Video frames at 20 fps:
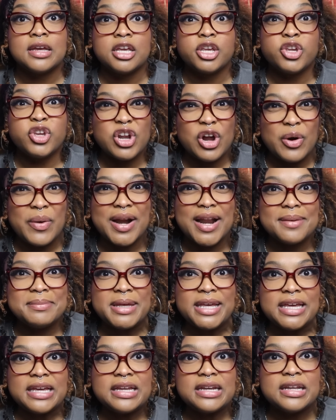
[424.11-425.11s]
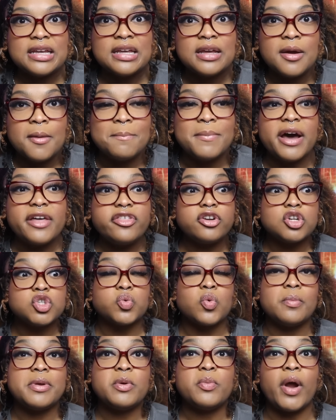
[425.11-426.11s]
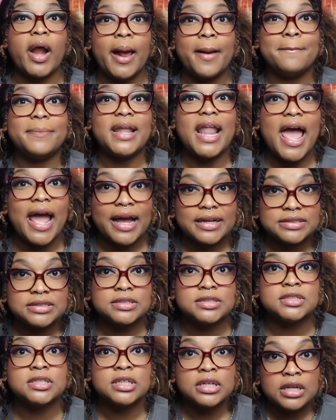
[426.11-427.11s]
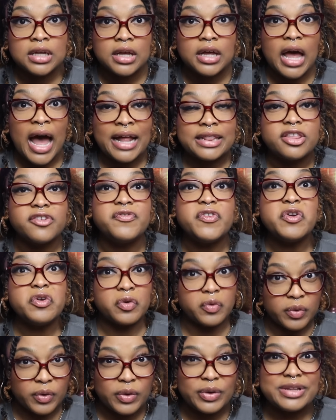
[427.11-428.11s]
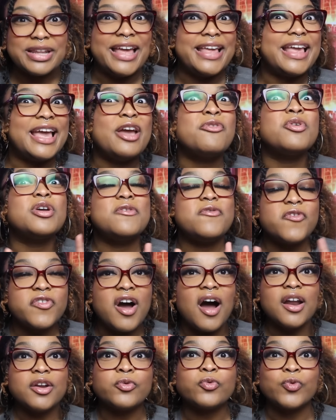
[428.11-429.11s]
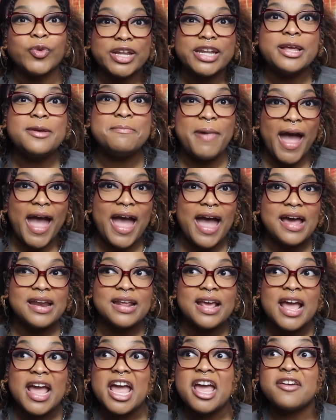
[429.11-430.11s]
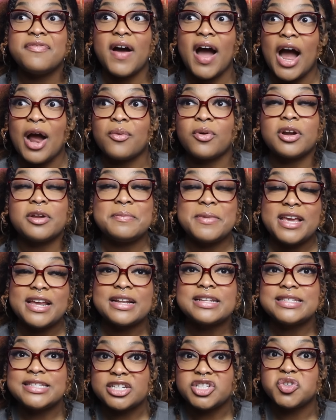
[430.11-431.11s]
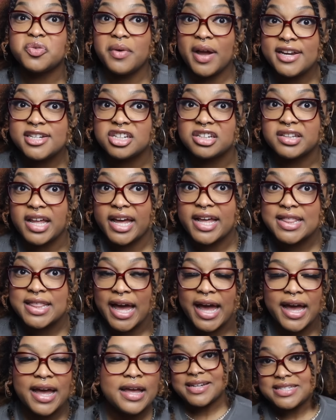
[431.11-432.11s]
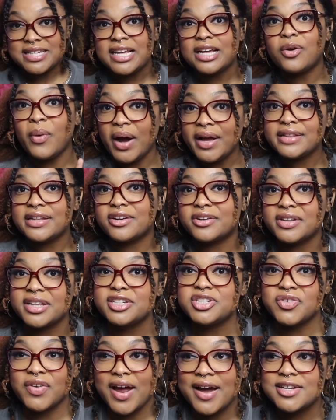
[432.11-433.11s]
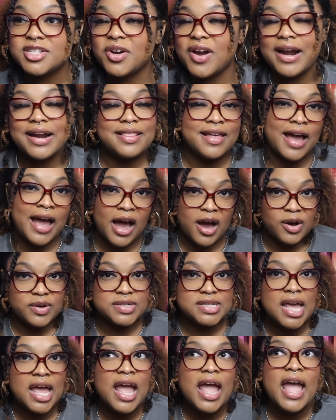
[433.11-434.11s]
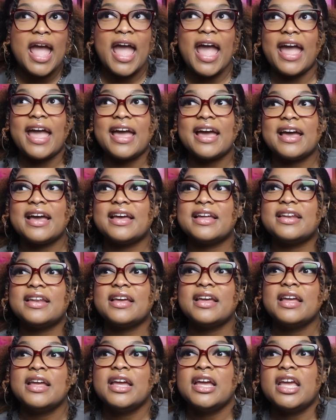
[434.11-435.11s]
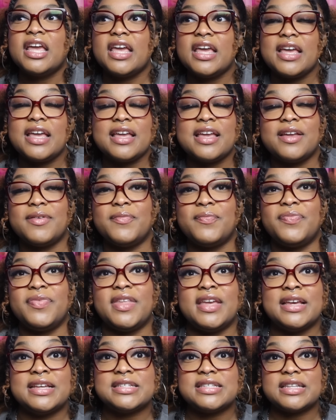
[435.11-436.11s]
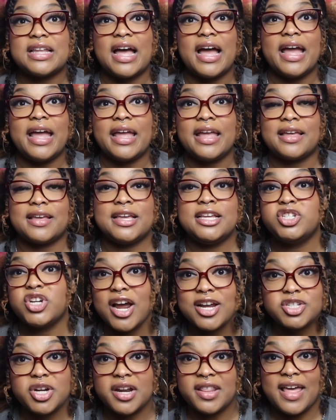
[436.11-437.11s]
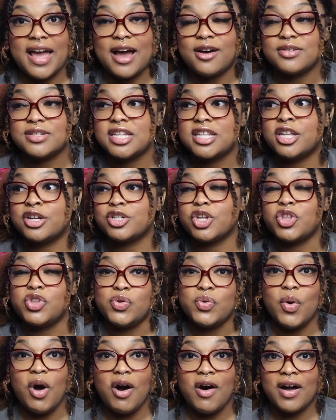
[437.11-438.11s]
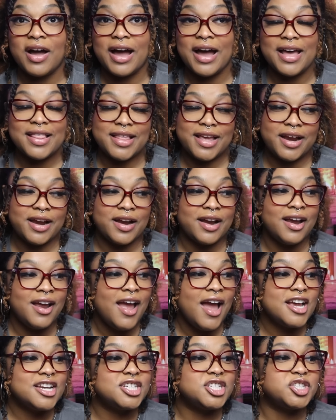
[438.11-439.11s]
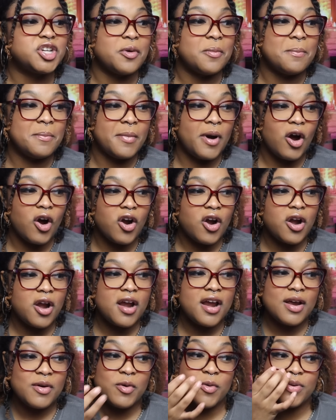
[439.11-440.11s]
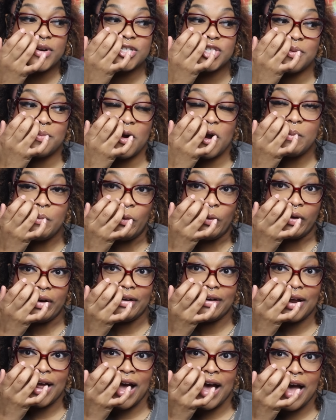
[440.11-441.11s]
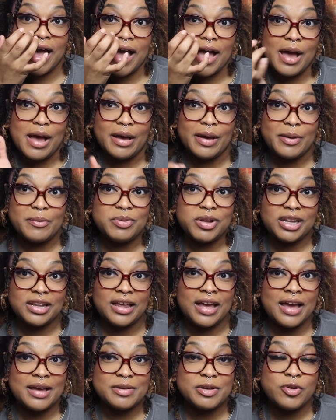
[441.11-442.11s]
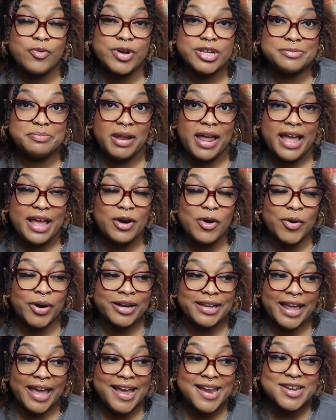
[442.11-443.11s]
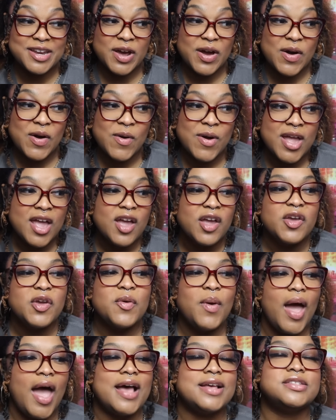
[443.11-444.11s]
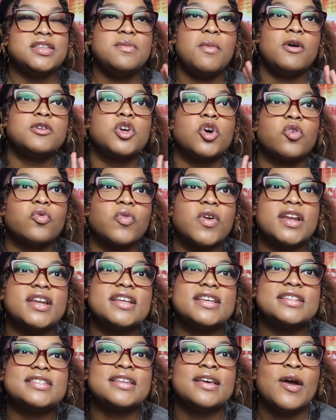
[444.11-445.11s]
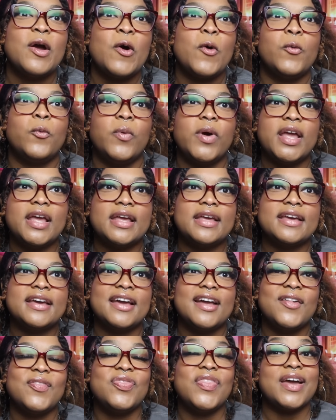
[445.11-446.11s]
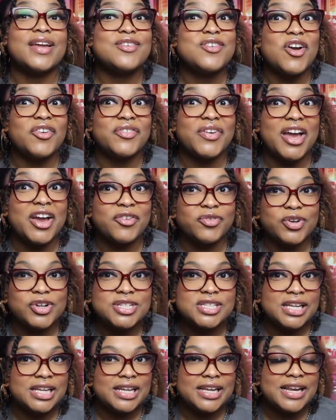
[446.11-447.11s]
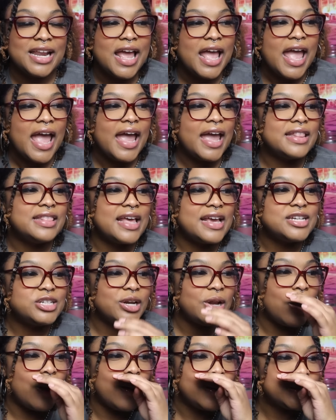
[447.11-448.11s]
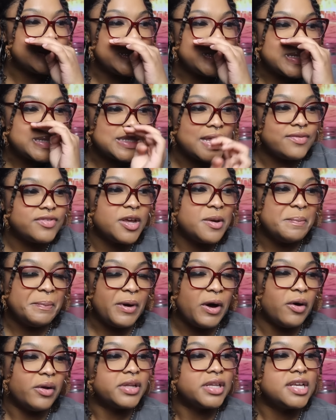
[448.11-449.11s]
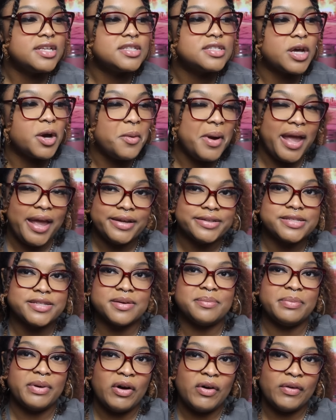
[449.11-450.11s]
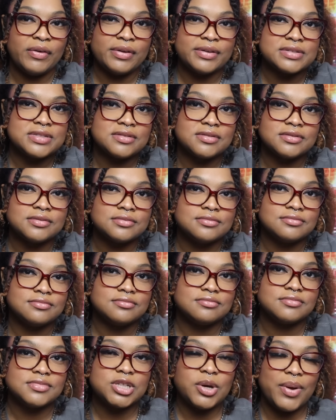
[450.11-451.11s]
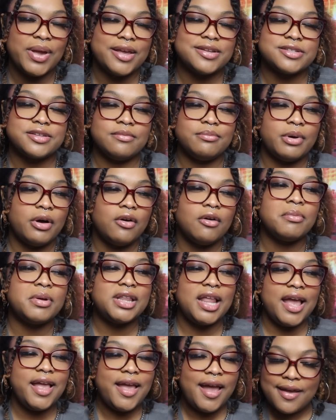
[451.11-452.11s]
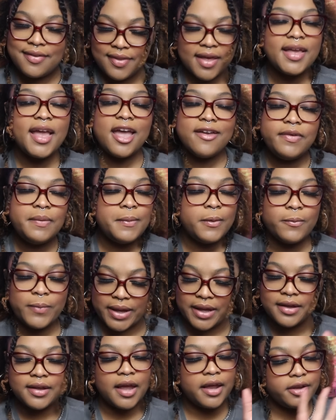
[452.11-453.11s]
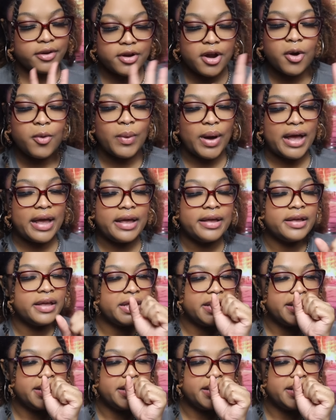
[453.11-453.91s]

You know what I mean? Mothers will be wearing blacks at the funeral. Like, it would have gotten really bad if I were to be in a situation like that. Yes, he quite literally drags her out of the house, and he is like, he drags her out of the house. There's a U-Haul guy there, Shamar, who is Shamar Moore, who is playing Orlando, who has the most horrendous wig that you have ever seen. And they should have honestly just left him bald. He's so handsome bald. So handsome bald, but they gave him a wig. And you know what?